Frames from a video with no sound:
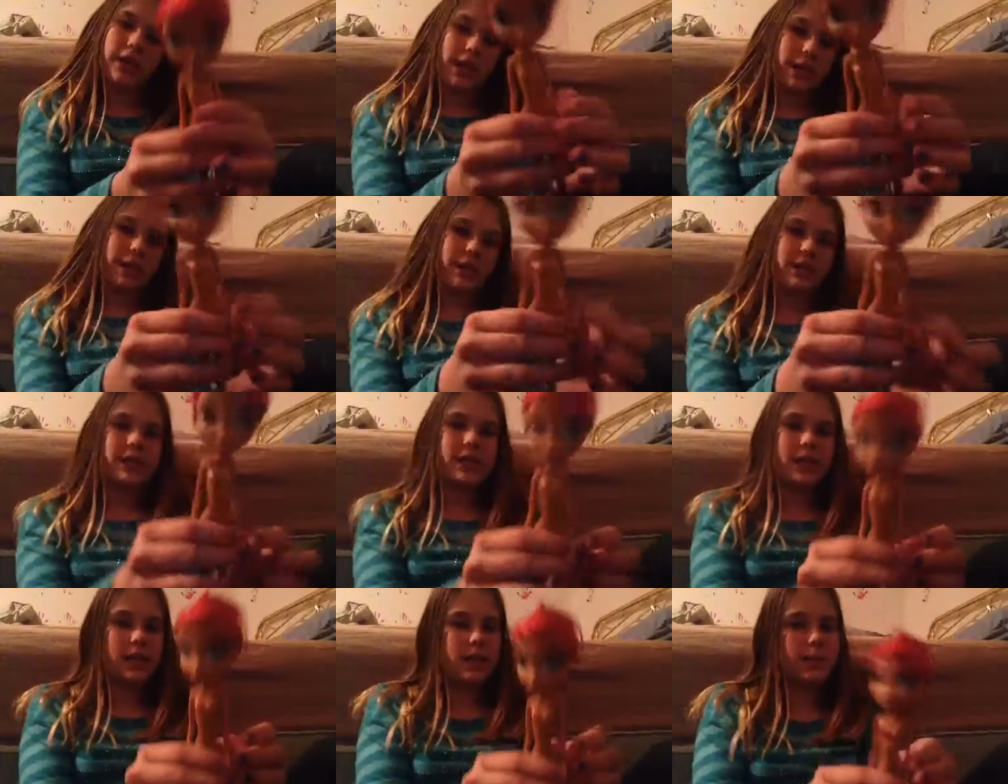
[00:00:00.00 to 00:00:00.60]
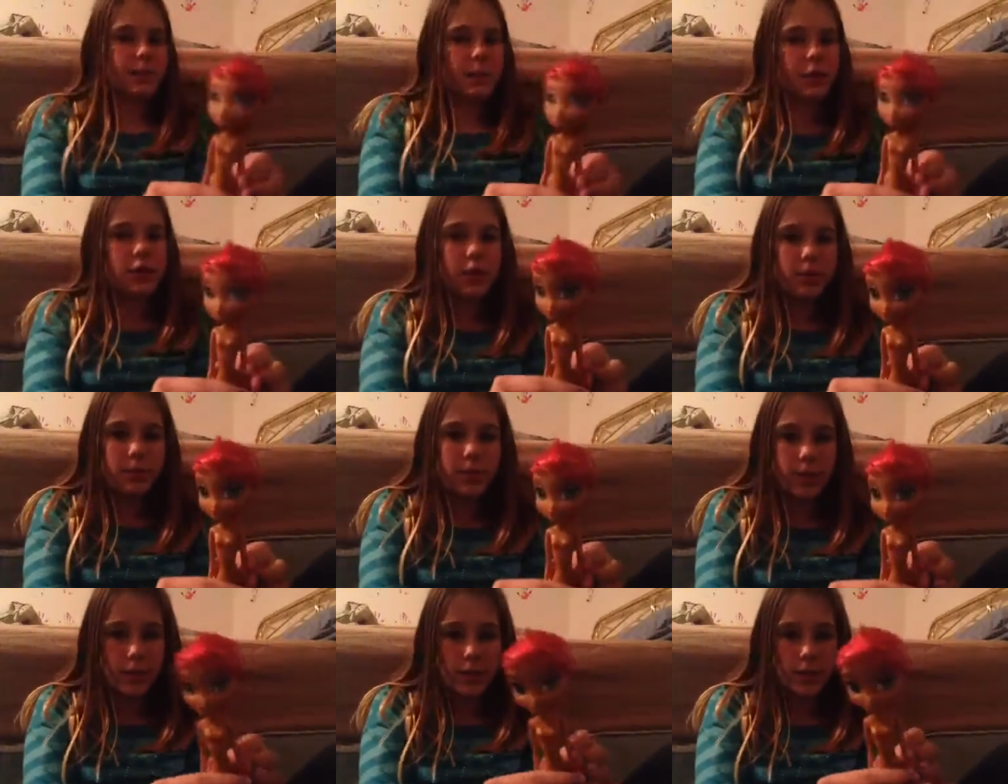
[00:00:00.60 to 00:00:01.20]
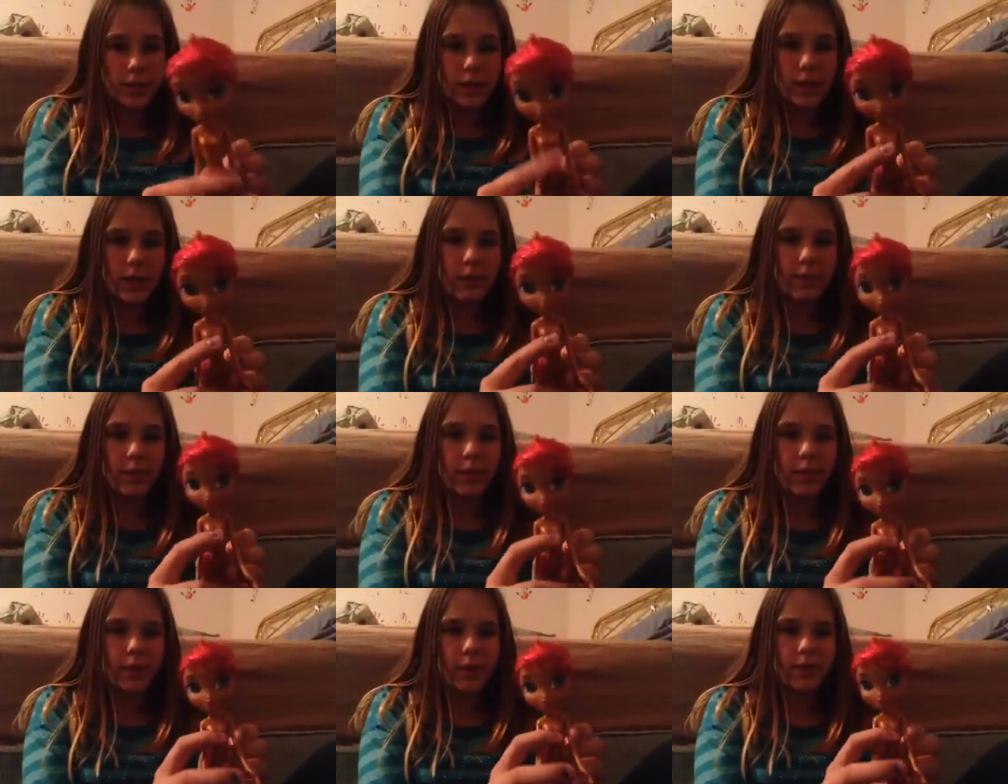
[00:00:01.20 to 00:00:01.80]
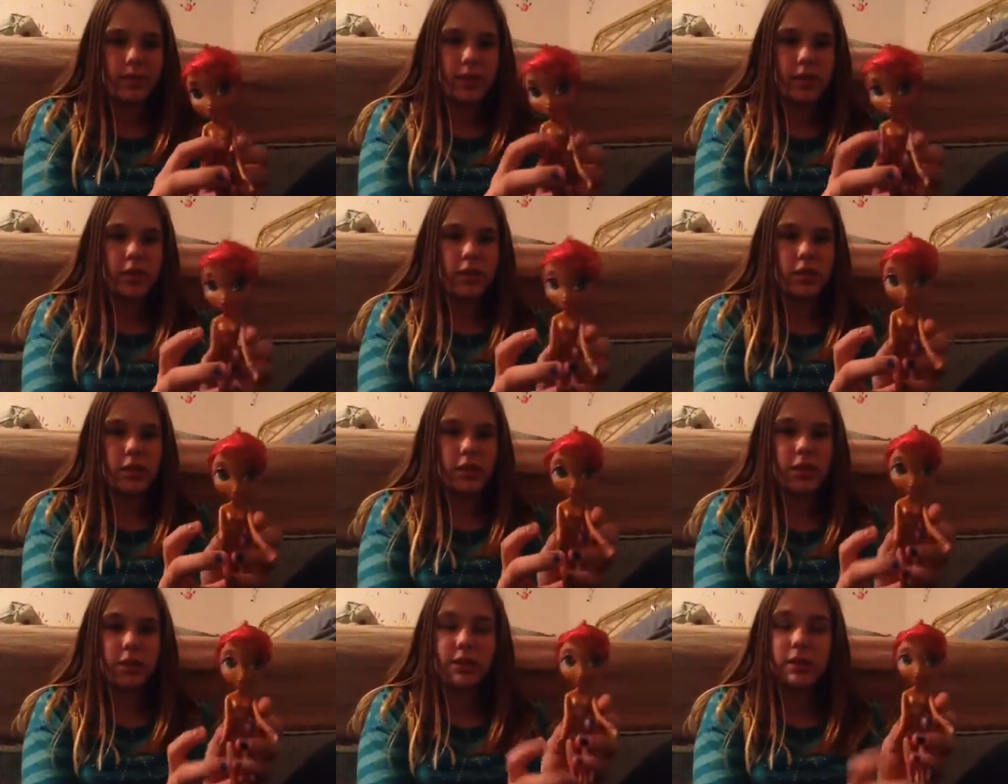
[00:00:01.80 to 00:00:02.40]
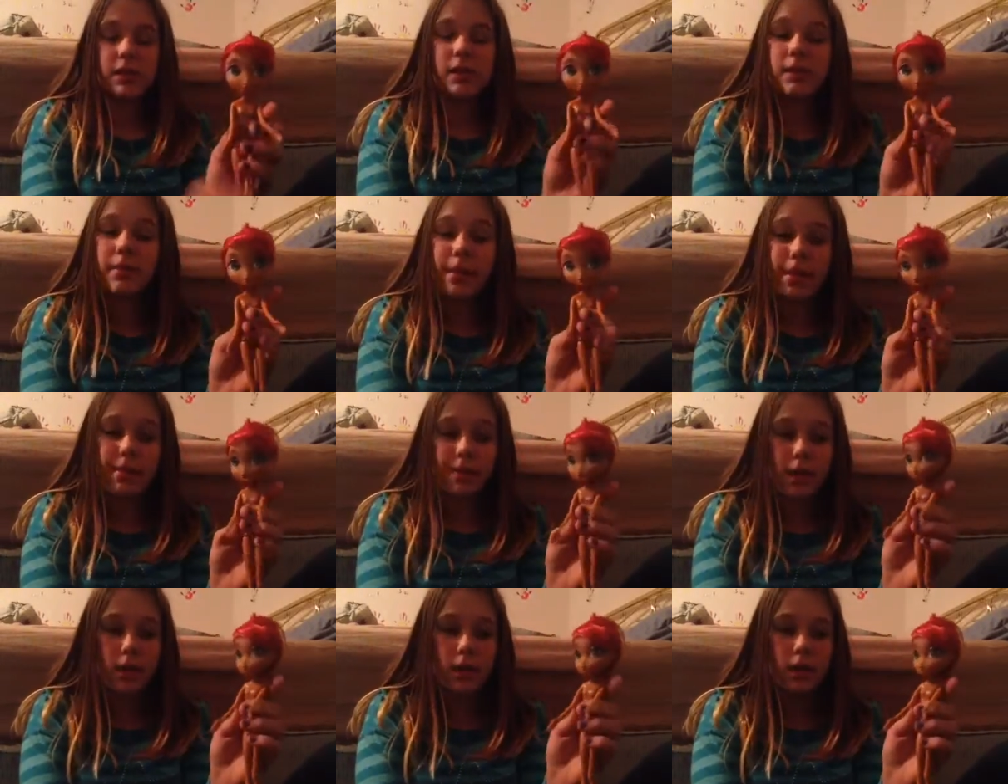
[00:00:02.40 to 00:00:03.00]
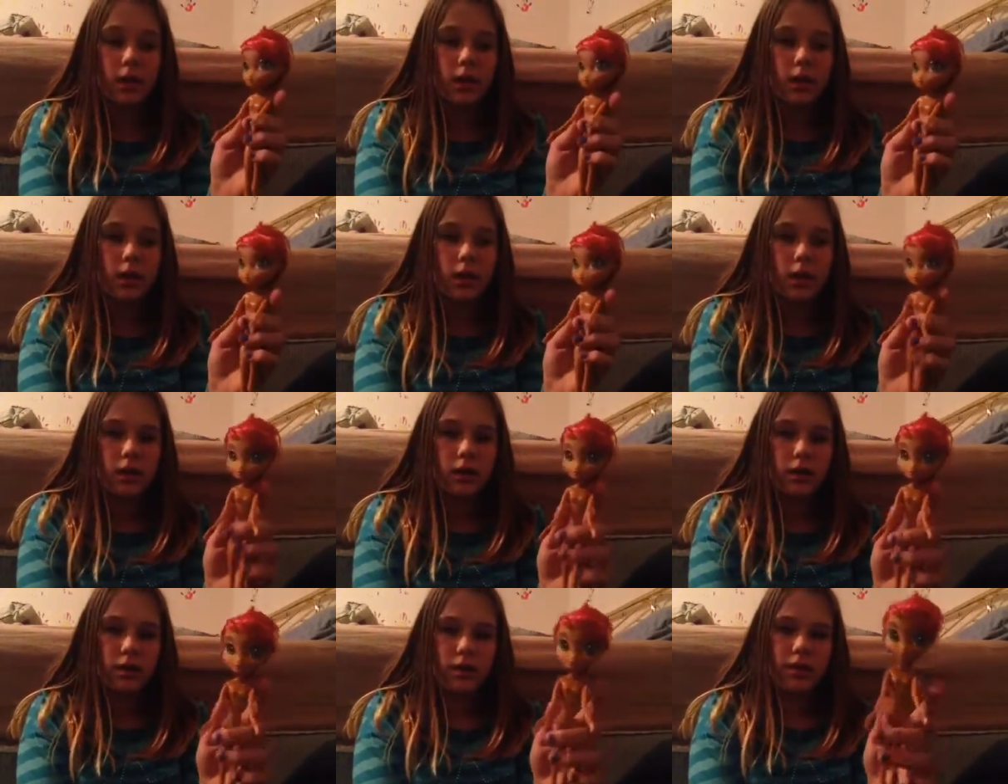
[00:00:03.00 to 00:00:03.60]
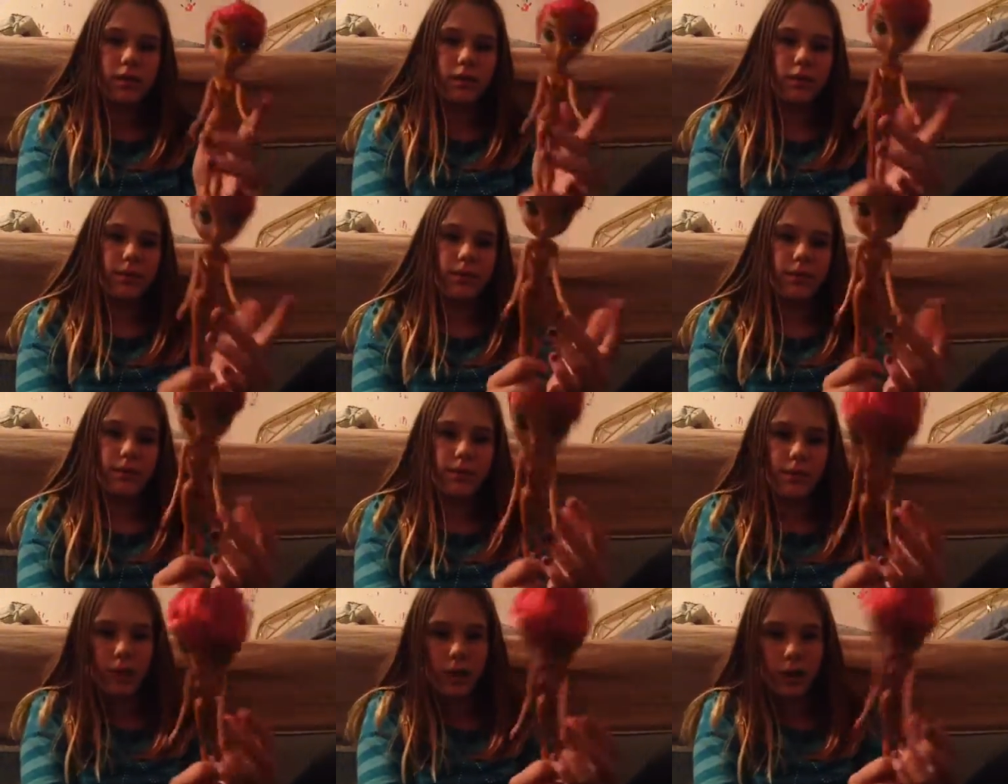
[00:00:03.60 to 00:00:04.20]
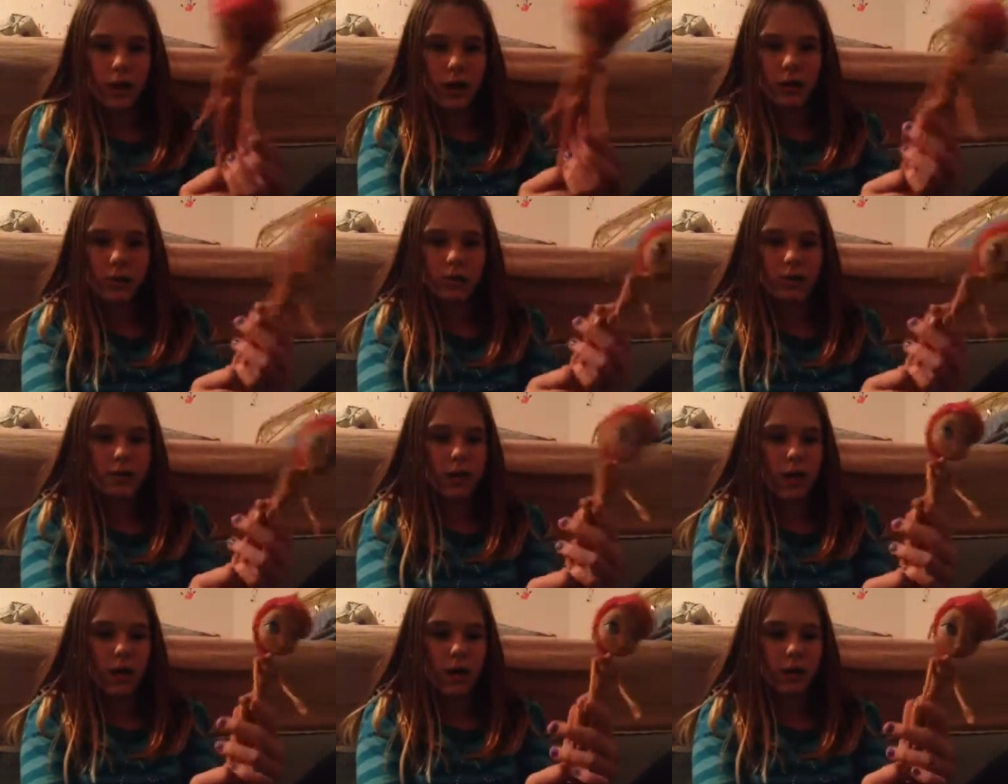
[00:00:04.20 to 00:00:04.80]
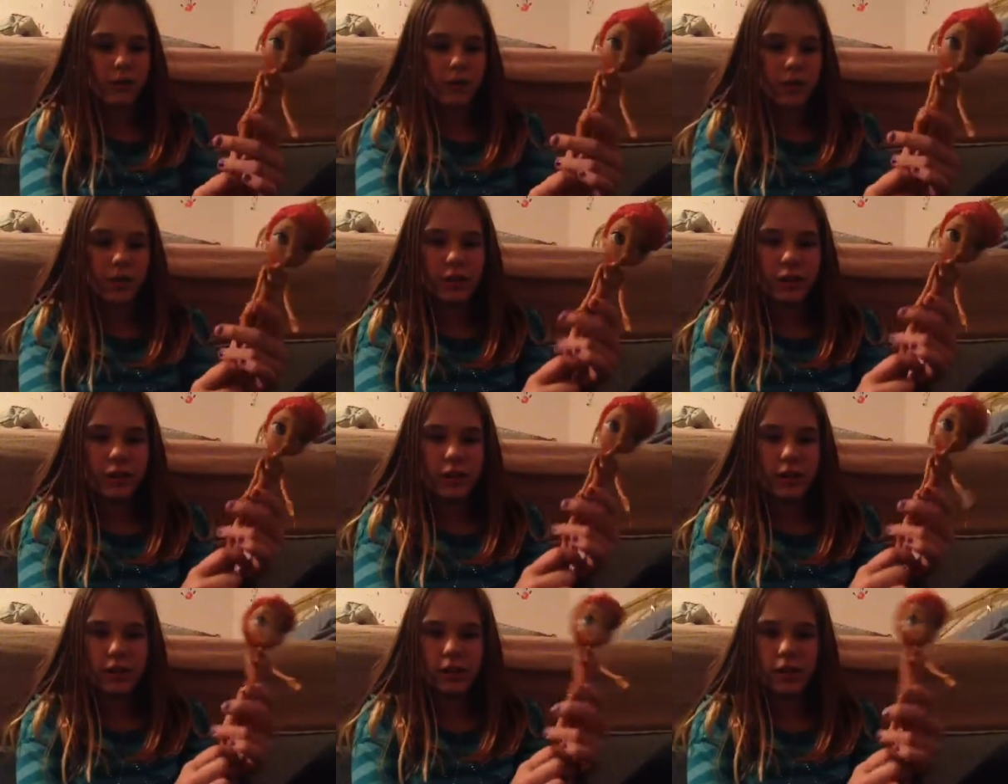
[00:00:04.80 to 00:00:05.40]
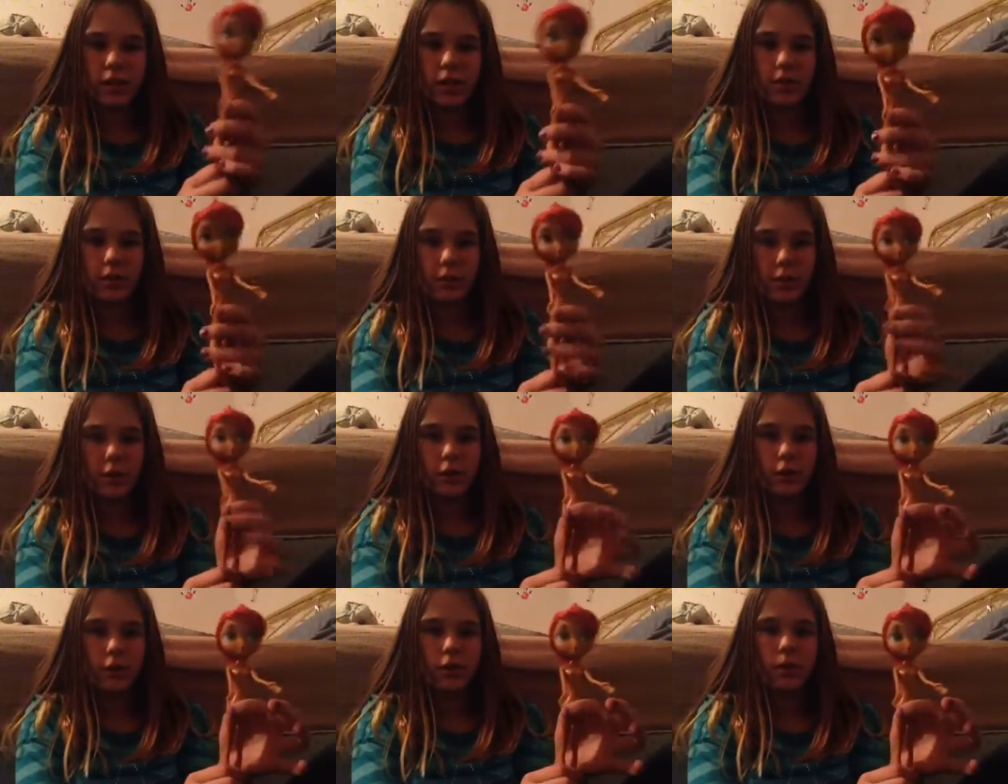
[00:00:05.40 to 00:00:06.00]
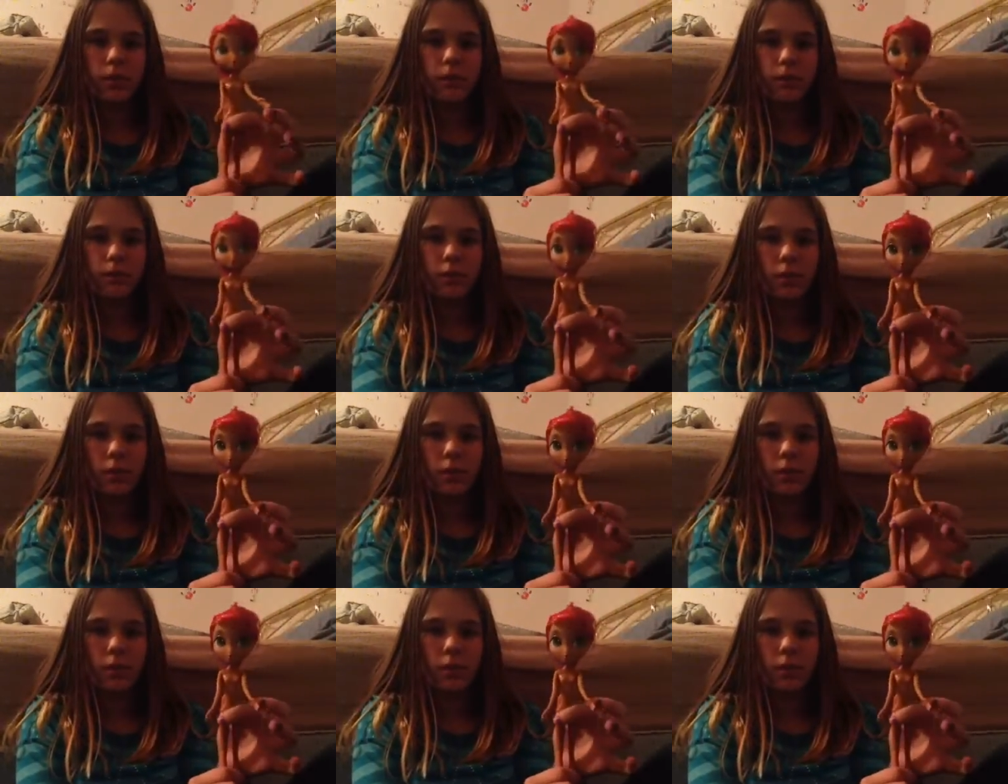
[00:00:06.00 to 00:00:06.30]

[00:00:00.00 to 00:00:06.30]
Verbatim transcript: yeah, she's the commercial prototype, which means she was the baby or the um, doll featured in the commercial.